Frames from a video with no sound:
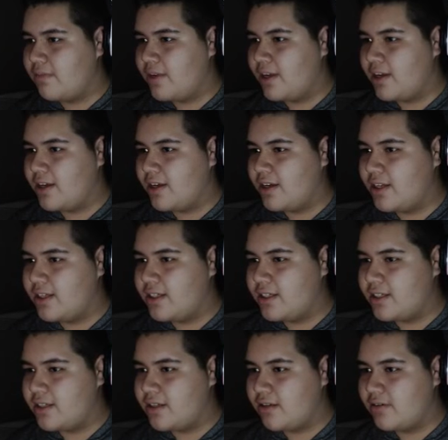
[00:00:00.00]
turn we make
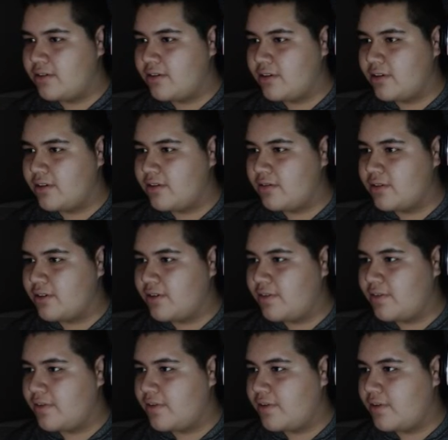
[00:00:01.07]
is closer and closer.